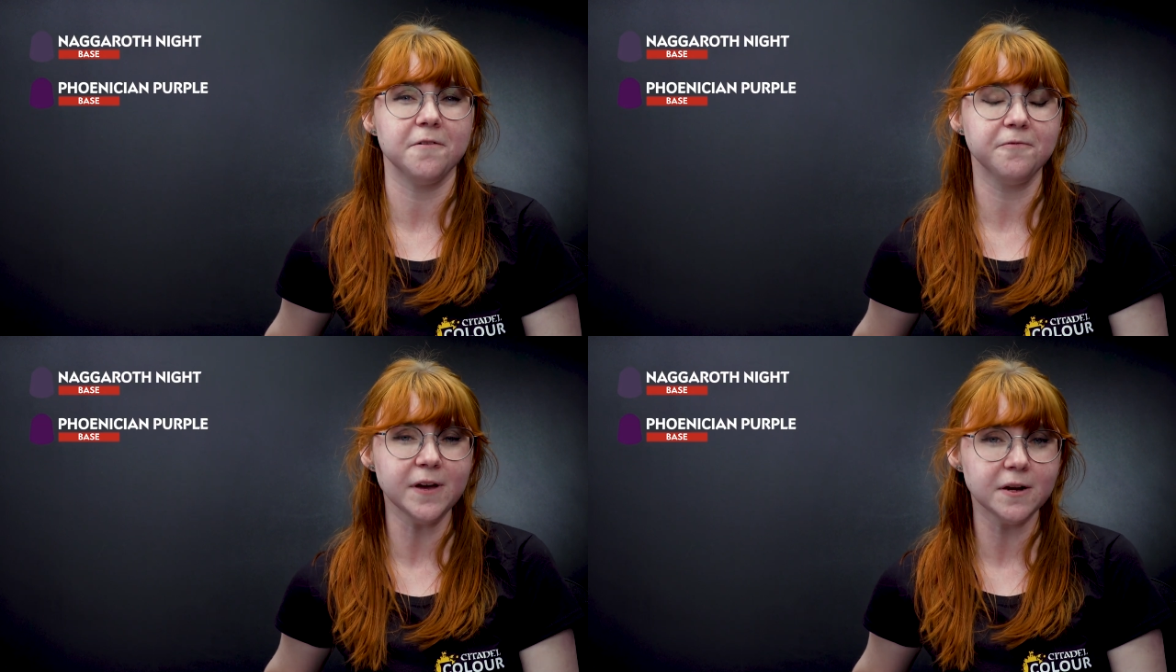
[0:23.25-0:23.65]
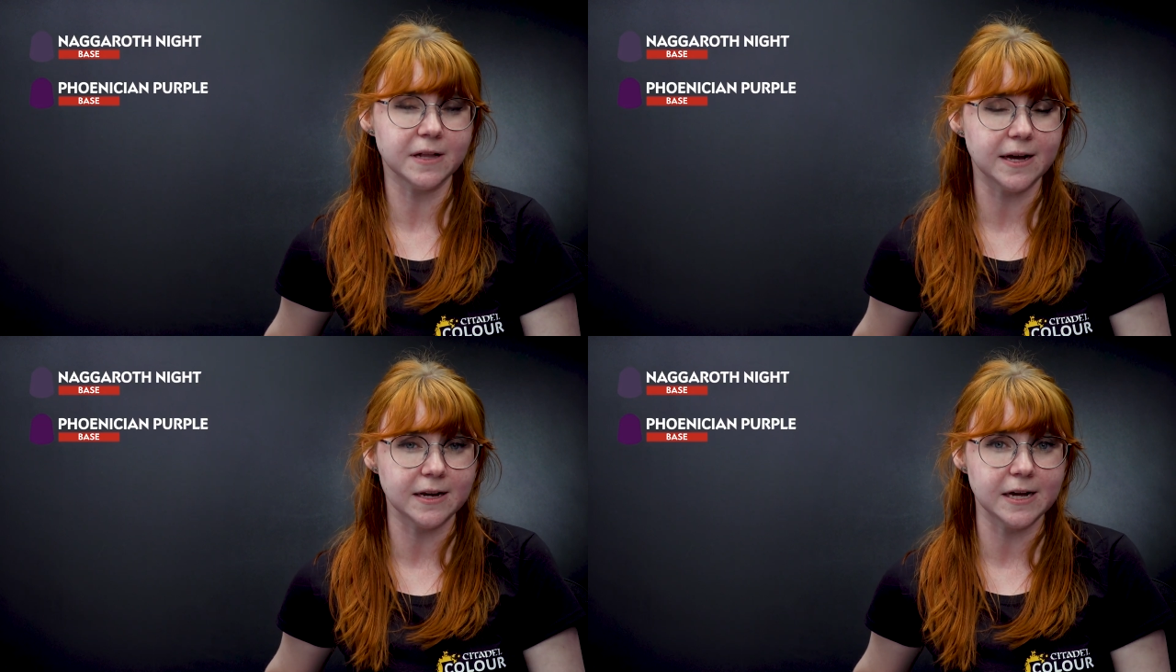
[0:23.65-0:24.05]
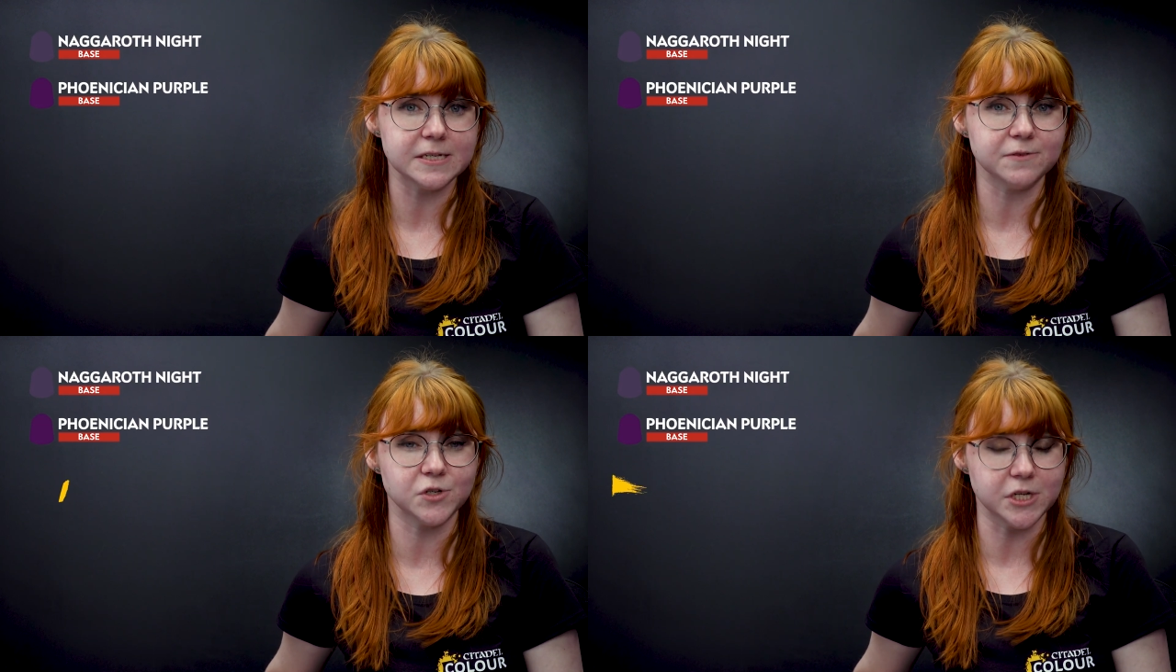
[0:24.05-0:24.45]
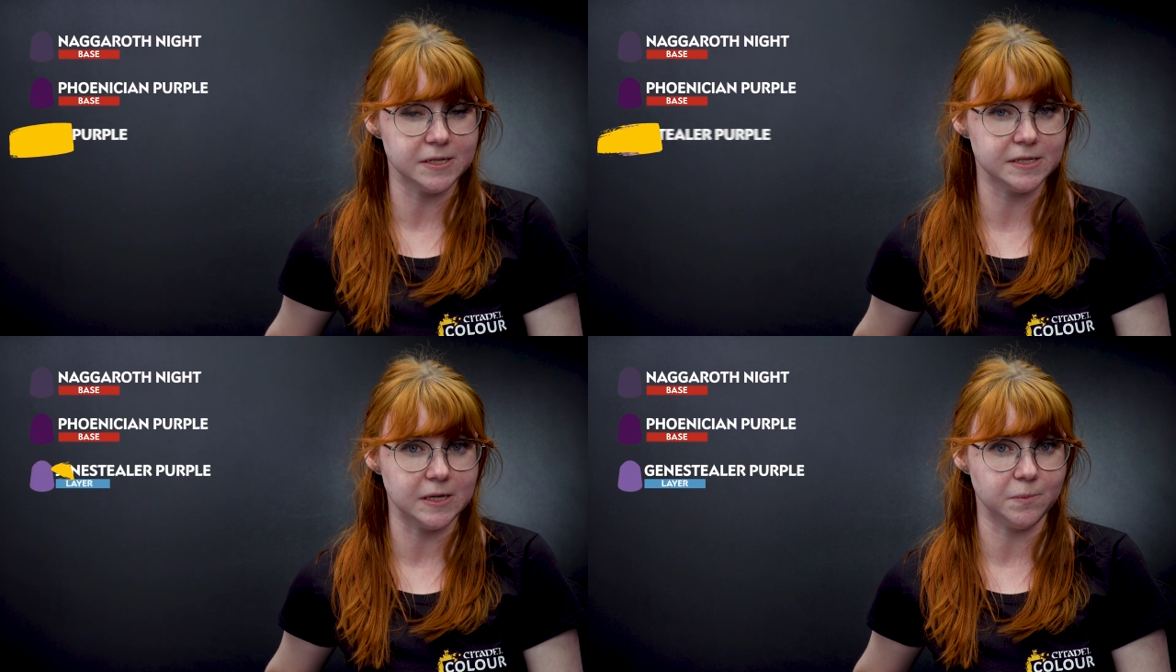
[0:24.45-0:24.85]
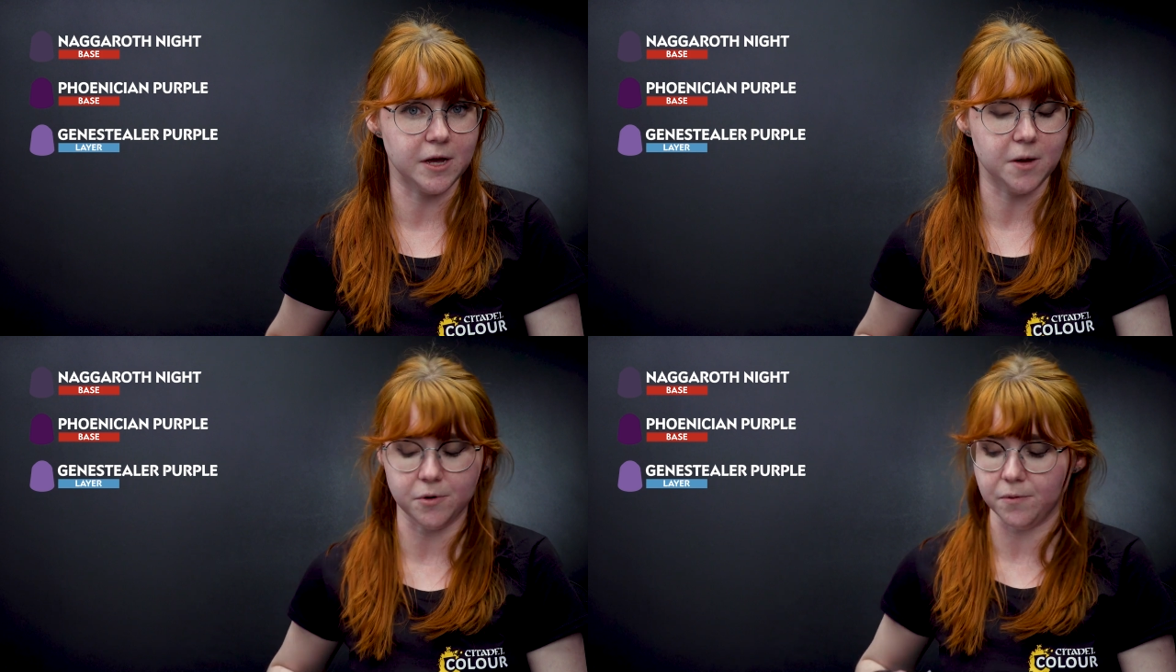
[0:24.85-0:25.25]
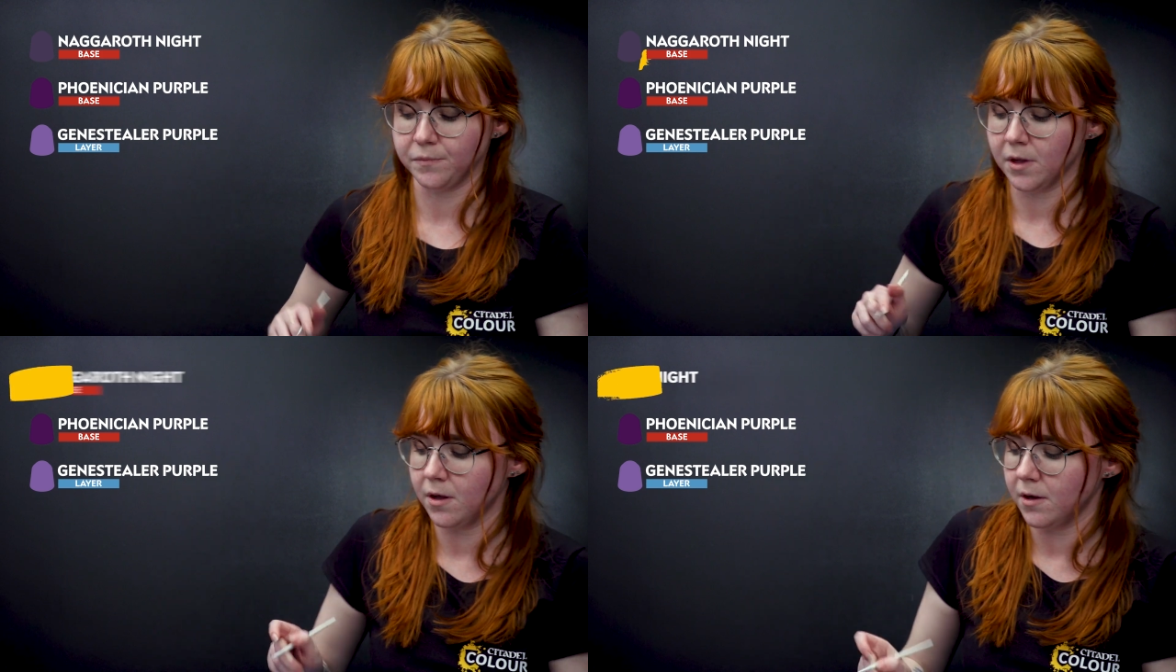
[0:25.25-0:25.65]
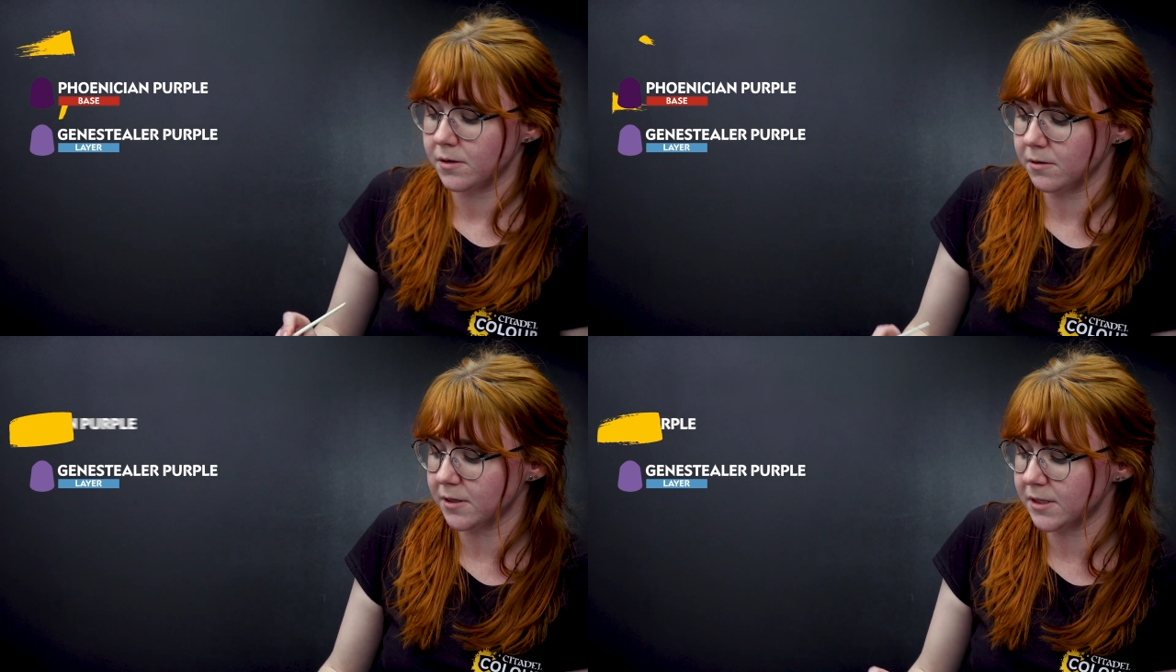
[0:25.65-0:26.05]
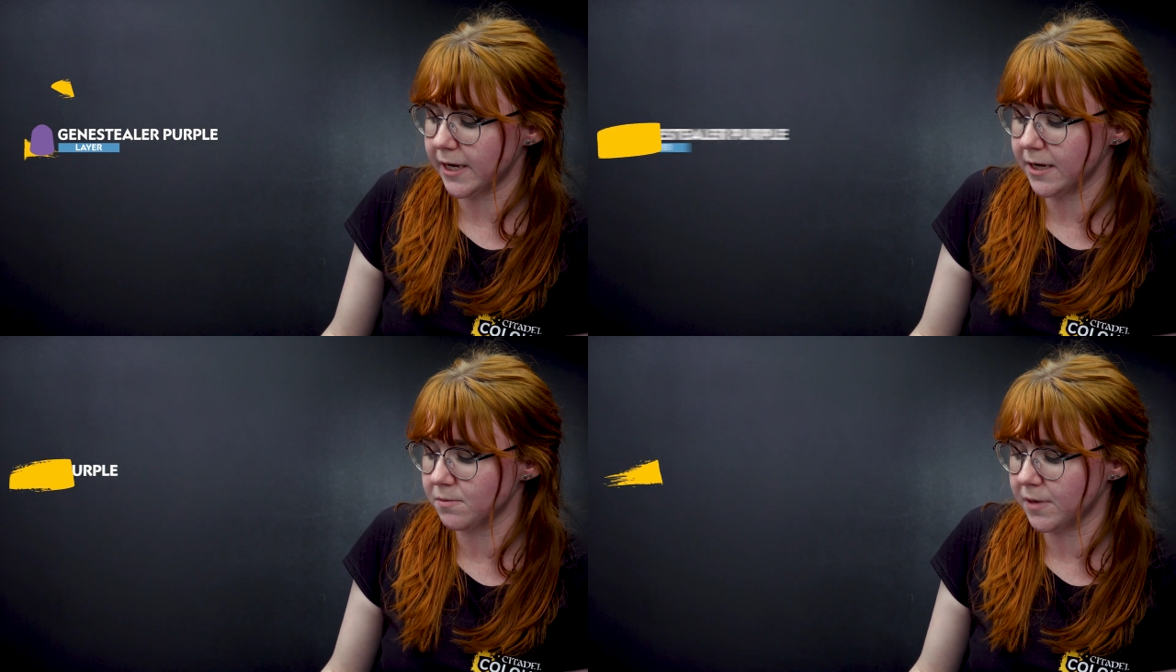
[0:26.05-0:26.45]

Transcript: a final highlight of Genestealer Purple. So I'm going to take some